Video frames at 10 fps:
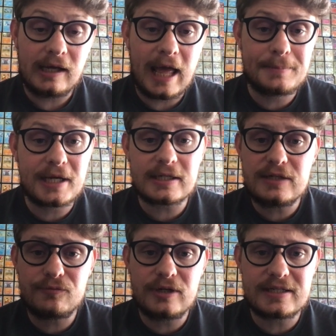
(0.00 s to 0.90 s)

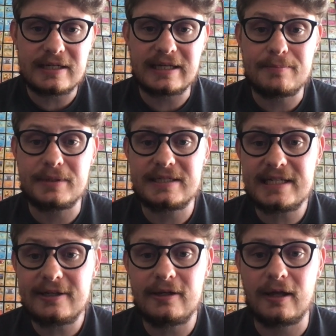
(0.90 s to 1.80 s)
Abductive reasoning, in
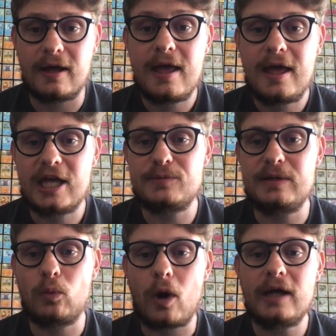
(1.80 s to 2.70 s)
particular, has
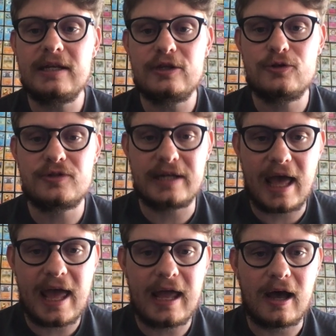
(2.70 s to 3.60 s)
been widely used in
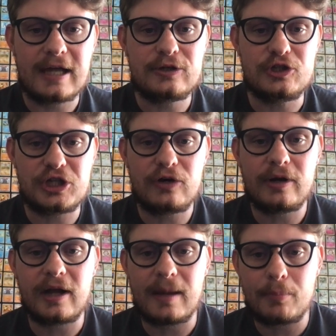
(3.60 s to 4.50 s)
AI to
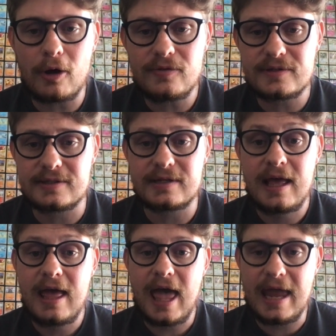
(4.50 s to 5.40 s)
generate hypotheses
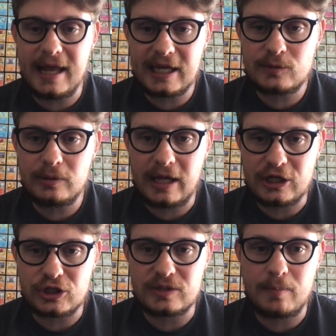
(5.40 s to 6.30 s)
and
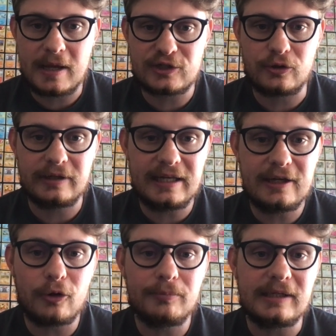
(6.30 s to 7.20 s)
explanations based on
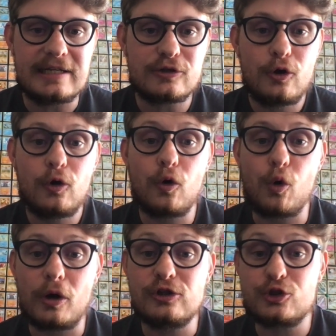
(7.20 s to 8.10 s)
incomplete
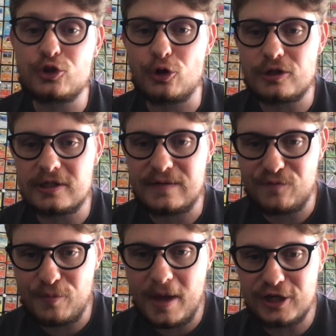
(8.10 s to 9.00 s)
or uncertain
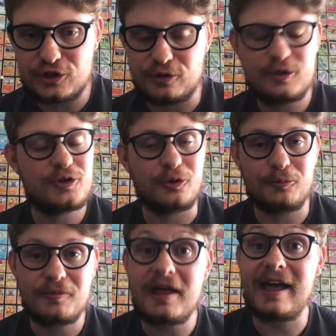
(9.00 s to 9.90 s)
information. So,
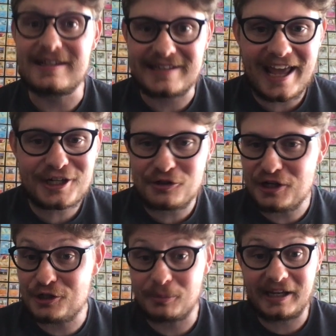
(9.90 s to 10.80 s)
as an actuary,
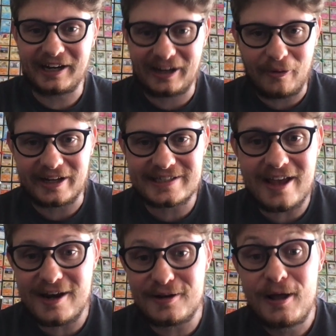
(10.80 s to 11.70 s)
you should be getting quite
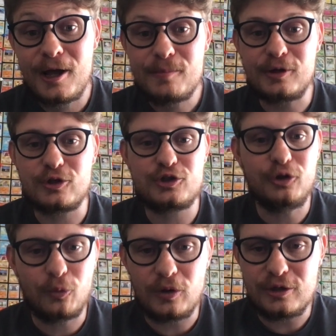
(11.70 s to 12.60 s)
excited because you
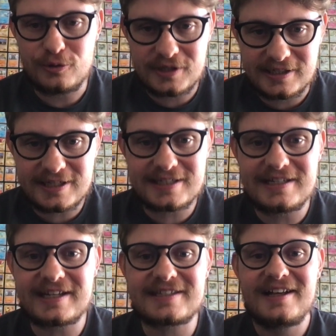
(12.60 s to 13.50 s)
know we use
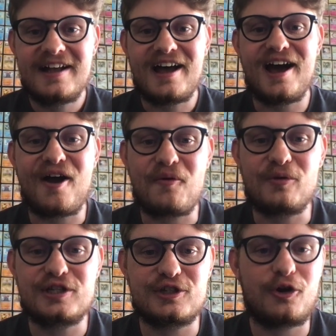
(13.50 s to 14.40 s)
statistics, uh,
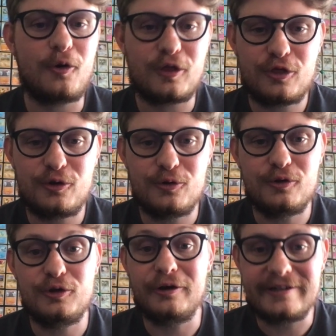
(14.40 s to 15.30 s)
which is going
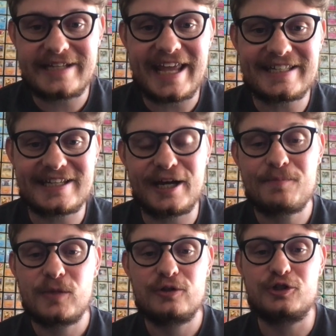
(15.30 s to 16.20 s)
through you know data
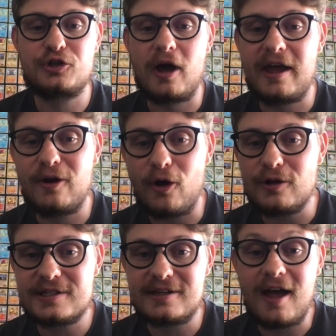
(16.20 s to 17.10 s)
to try and
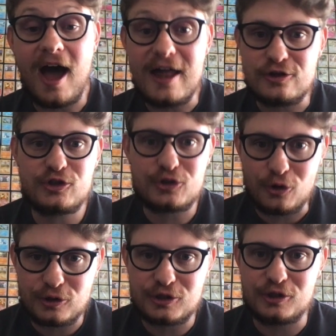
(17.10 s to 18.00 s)
answer
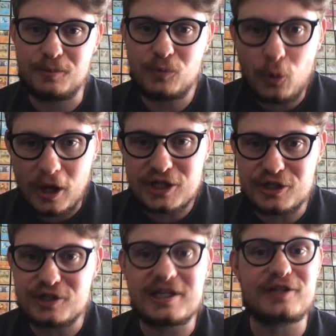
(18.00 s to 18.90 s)
uncertain
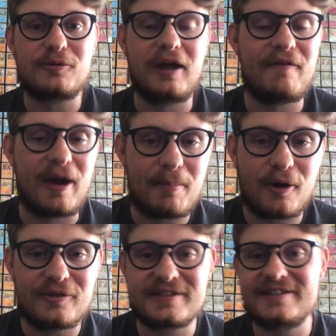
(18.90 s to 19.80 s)
questions. That's why we have
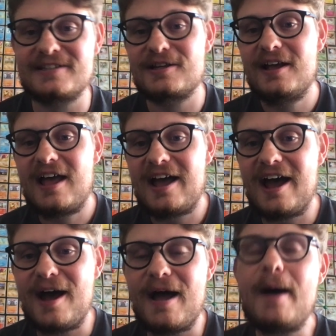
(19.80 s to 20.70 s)
hypotheses.
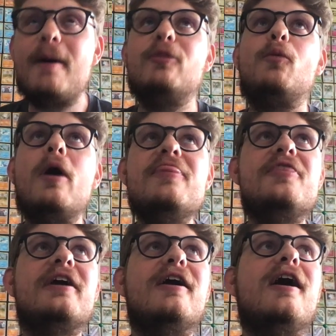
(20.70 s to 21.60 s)
Uh, the one
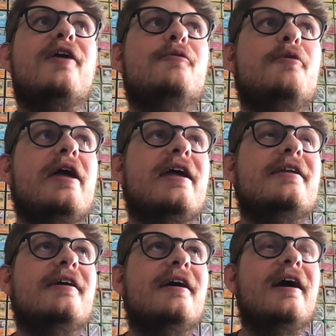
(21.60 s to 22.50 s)
thing I, I read
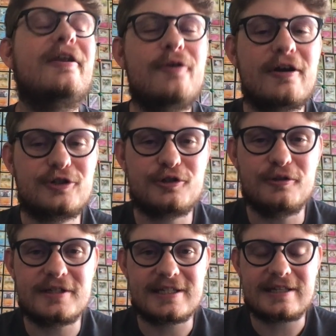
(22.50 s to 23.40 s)
and I don't know how true
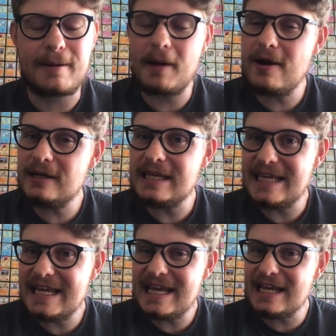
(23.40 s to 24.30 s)
this is, and apparently
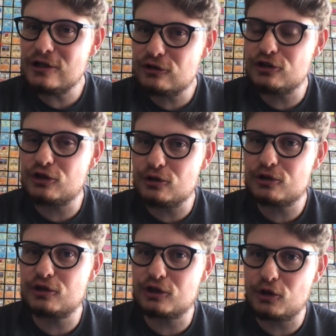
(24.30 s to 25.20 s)
he
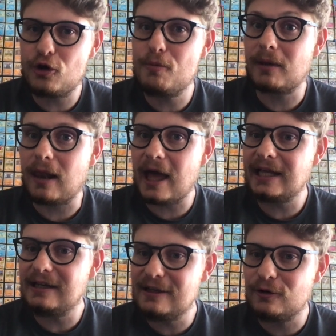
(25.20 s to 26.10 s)
introduced the term
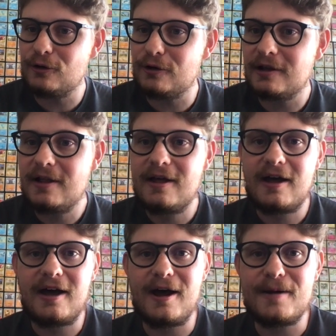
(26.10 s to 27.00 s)
likelihood
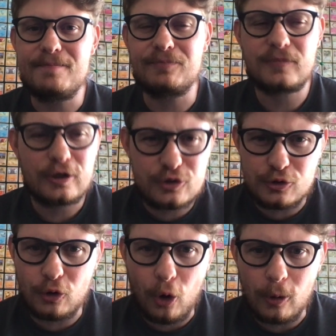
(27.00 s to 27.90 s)
um, to
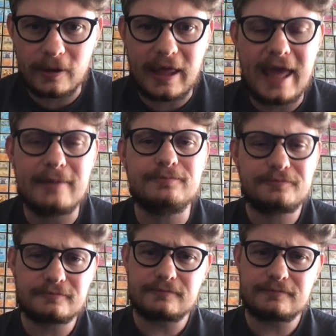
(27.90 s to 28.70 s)
the whole game.